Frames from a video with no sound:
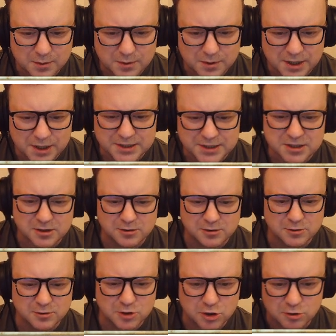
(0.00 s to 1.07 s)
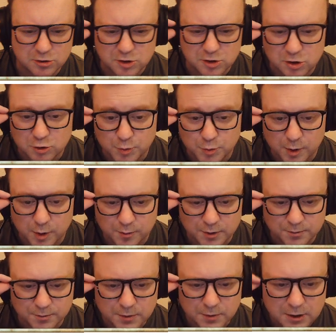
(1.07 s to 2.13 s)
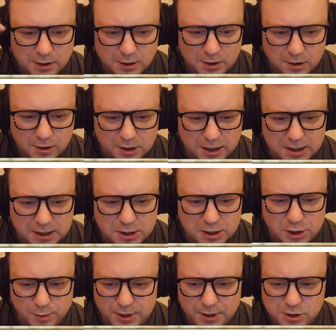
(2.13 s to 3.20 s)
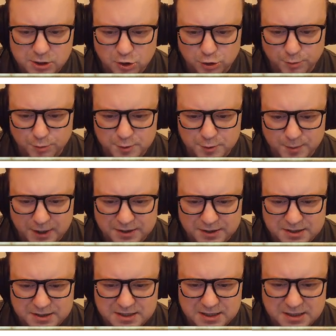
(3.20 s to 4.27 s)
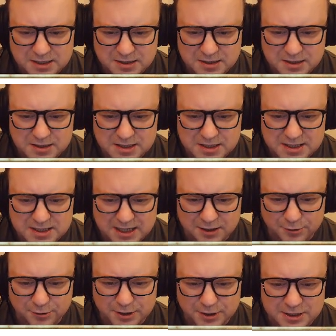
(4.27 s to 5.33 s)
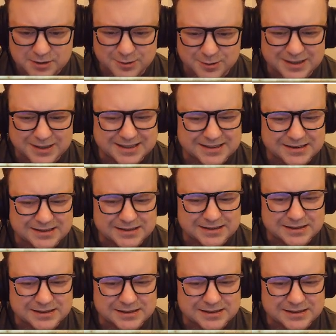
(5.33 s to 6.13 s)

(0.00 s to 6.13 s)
That's a huge problem. Okay, in the US, grouped by the citizens' salaries. Well,